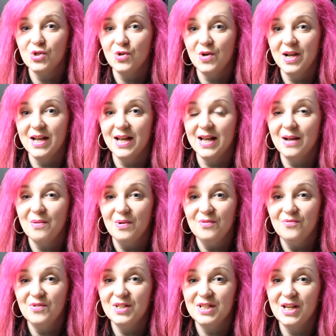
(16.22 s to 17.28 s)
your hair when
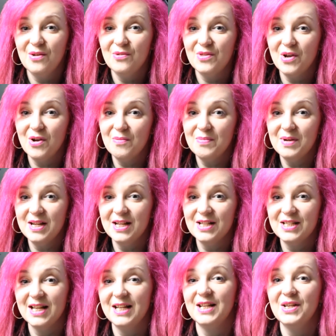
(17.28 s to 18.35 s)
physiotherapy are
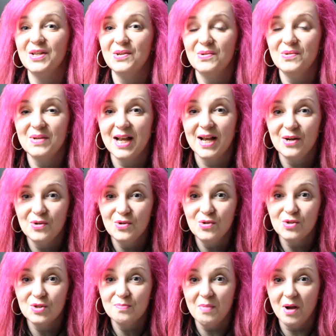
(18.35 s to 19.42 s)
telling you you cannot
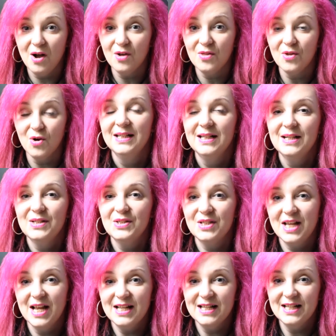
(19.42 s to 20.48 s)
use the bath to
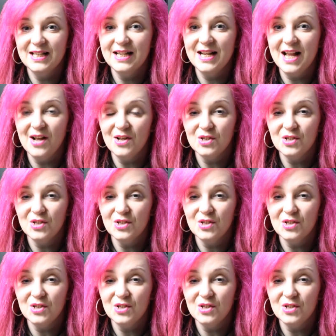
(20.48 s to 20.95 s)
get in and out.